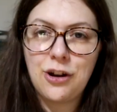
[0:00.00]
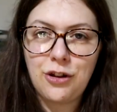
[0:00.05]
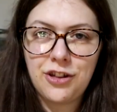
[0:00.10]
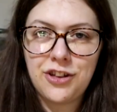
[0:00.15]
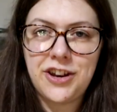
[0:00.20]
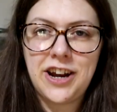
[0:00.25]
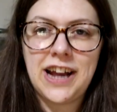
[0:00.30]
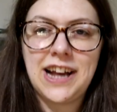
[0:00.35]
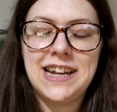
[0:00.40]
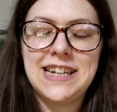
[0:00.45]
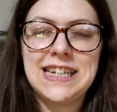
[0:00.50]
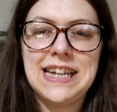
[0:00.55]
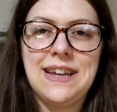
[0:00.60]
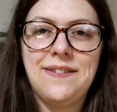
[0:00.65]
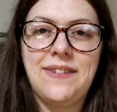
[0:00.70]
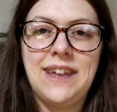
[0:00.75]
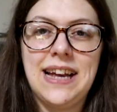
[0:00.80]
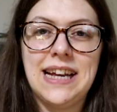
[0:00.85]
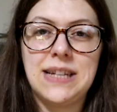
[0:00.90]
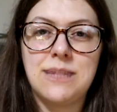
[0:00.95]
Another
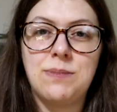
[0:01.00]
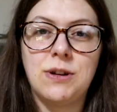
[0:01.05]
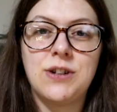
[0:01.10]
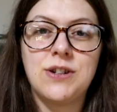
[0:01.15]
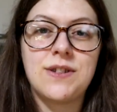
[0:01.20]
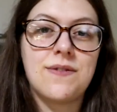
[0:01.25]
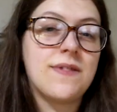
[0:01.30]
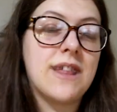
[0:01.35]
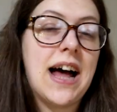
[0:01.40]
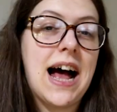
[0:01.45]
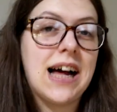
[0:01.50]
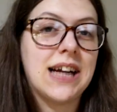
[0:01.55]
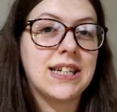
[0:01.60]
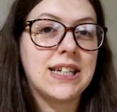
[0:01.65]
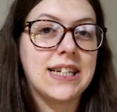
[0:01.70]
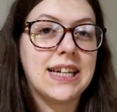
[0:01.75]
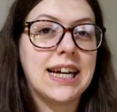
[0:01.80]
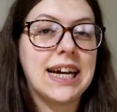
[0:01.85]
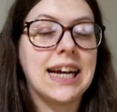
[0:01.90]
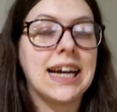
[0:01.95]
negative is because of the
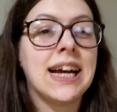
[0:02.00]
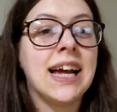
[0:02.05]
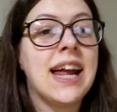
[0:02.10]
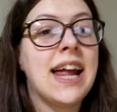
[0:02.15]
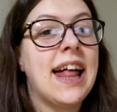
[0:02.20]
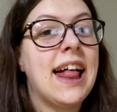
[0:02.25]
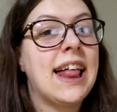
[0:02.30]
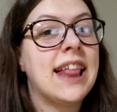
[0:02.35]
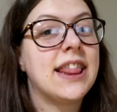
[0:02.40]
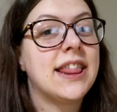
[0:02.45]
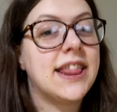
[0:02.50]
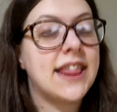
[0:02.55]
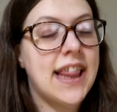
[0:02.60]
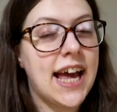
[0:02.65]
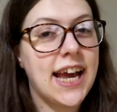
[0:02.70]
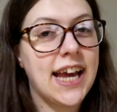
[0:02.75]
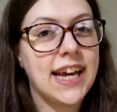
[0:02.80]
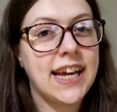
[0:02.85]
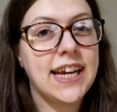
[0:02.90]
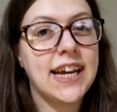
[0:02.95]
handling,
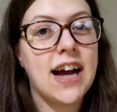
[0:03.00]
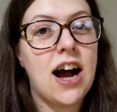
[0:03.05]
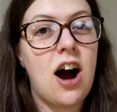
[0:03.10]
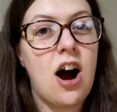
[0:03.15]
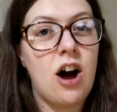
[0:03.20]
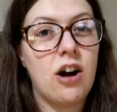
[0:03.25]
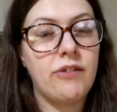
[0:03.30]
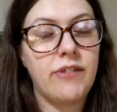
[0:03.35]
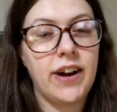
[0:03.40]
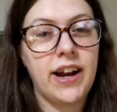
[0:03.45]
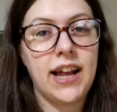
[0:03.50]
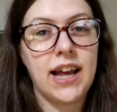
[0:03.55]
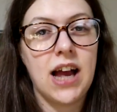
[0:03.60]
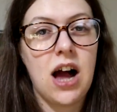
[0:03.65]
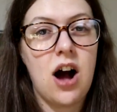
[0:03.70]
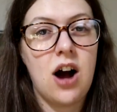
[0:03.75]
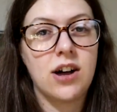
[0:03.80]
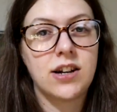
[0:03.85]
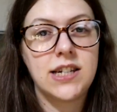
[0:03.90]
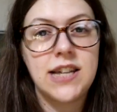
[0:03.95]
they are really
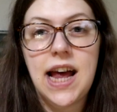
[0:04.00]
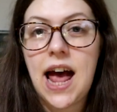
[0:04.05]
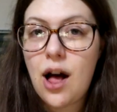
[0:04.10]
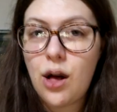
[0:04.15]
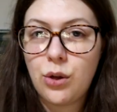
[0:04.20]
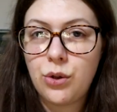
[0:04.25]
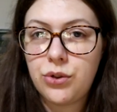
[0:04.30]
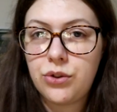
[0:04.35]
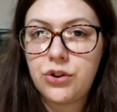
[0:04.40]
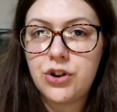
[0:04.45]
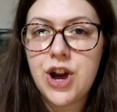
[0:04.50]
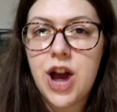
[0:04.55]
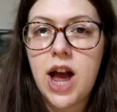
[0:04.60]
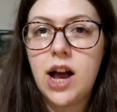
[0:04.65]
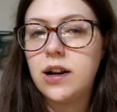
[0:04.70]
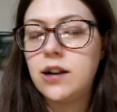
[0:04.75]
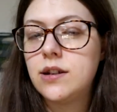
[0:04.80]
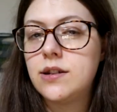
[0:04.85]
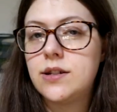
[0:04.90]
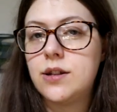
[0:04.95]
hard to health
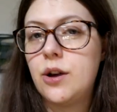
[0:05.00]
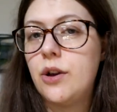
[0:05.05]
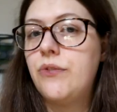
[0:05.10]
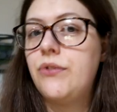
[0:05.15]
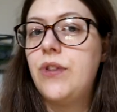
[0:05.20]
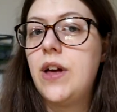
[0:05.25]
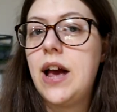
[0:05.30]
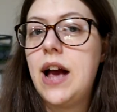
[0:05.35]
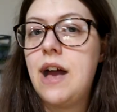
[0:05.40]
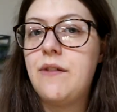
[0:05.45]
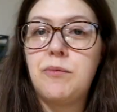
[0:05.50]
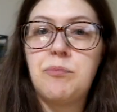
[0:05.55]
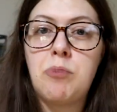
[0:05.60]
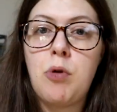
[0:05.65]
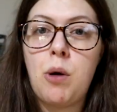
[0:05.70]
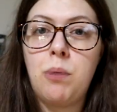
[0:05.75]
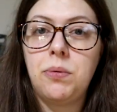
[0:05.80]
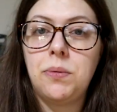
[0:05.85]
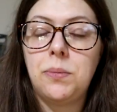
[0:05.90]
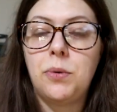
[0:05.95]
check. So if they have
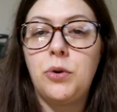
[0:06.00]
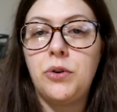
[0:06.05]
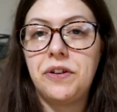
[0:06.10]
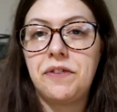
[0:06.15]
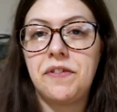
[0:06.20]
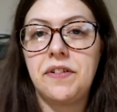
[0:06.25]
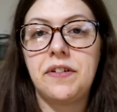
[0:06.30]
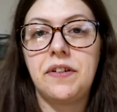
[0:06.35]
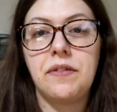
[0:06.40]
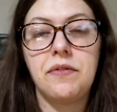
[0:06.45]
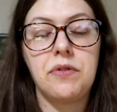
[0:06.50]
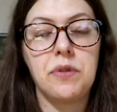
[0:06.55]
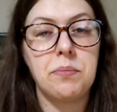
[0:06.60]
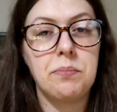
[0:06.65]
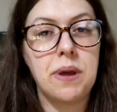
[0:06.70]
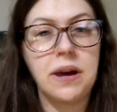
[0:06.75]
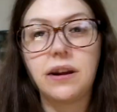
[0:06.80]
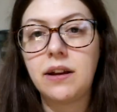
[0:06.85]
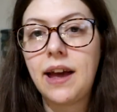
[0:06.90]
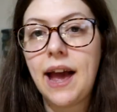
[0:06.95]
a problem or if you give
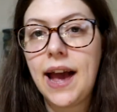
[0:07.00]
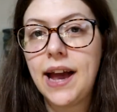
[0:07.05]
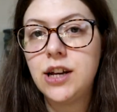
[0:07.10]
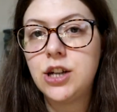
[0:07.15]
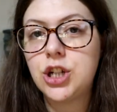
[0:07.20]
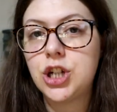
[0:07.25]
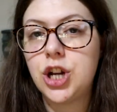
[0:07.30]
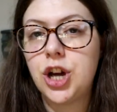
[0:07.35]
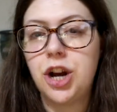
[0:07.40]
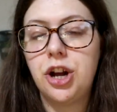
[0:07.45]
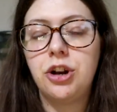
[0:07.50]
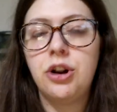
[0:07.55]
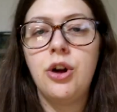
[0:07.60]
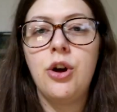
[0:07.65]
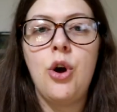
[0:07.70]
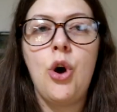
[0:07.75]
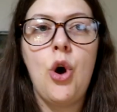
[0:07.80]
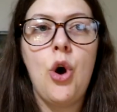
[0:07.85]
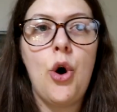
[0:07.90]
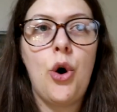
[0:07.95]
them medication
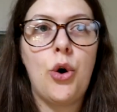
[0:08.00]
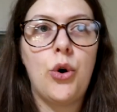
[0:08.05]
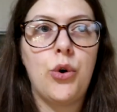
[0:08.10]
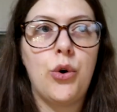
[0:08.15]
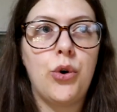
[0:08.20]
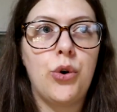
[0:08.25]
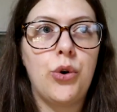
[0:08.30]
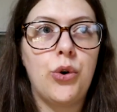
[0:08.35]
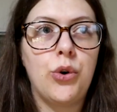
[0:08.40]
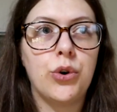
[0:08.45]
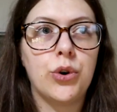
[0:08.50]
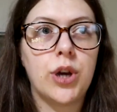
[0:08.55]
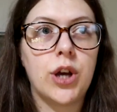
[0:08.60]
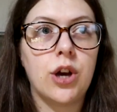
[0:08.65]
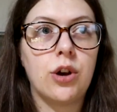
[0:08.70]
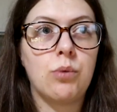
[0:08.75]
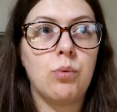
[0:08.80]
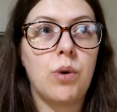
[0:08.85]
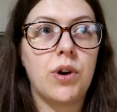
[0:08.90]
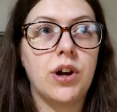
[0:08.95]
or
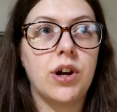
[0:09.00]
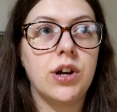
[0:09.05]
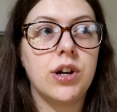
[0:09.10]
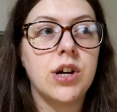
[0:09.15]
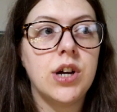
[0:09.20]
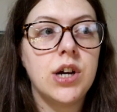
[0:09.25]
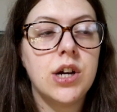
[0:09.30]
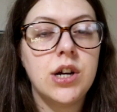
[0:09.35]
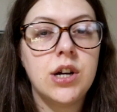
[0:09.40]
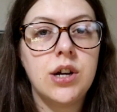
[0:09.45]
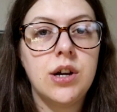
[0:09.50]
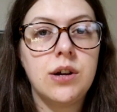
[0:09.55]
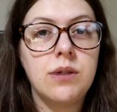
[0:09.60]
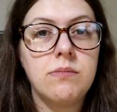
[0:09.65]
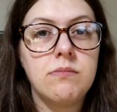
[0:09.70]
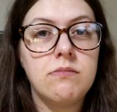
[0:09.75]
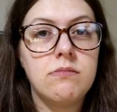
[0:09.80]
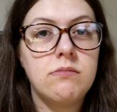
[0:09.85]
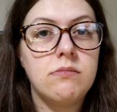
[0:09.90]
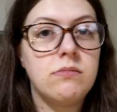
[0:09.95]
you want to
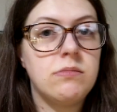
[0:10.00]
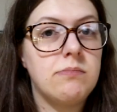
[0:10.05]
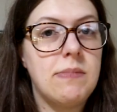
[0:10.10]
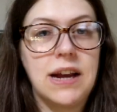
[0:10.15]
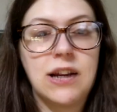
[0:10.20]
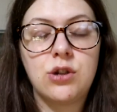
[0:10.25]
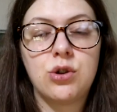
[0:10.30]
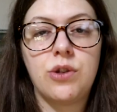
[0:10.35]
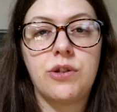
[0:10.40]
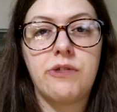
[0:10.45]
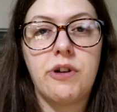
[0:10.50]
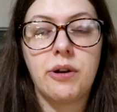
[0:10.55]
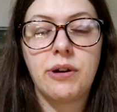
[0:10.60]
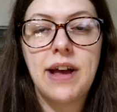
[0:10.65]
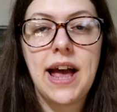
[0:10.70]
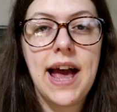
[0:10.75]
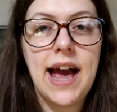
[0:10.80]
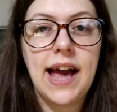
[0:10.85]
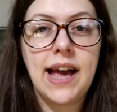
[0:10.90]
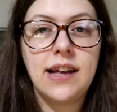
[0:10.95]
make sure they're
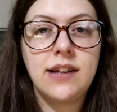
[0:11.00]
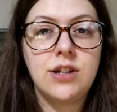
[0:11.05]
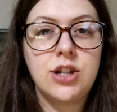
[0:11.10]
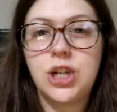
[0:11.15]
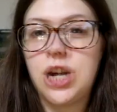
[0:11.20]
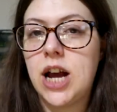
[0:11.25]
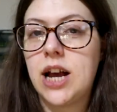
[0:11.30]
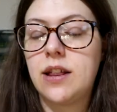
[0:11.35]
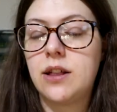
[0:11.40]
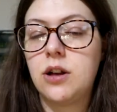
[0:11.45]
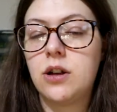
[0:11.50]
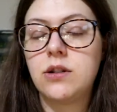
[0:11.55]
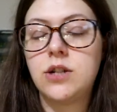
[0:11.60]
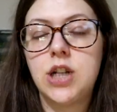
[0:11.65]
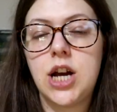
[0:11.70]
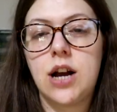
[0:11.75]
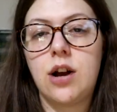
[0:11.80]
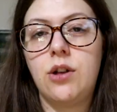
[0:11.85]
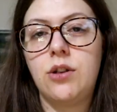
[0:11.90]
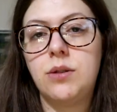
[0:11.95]
okay, to check,
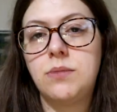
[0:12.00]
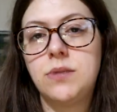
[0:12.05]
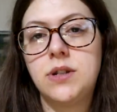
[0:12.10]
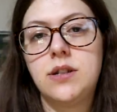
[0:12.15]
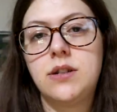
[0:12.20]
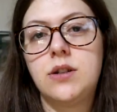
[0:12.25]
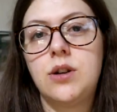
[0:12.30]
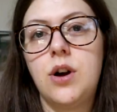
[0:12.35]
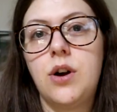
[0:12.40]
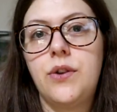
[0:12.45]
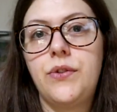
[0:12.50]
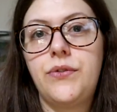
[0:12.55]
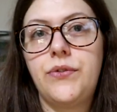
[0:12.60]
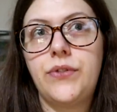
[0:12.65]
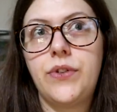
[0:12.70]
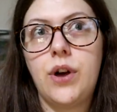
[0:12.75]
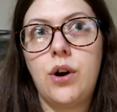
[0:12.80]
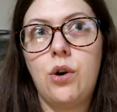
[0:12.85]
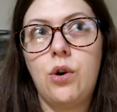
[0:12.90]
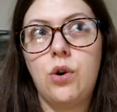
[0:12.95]
check on them and
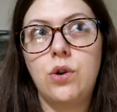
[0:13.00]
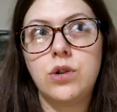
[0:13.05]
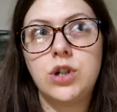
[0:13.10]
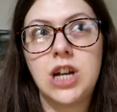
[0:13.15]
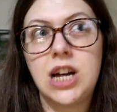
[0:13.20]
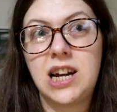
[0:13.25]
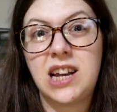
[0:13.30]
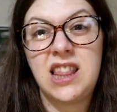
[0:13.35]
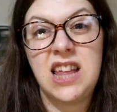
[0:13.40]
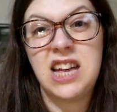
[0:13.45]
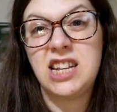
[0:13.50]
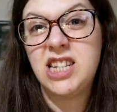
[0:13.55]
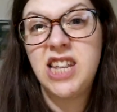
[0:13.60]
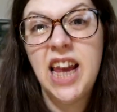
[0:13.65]
stuff, or check their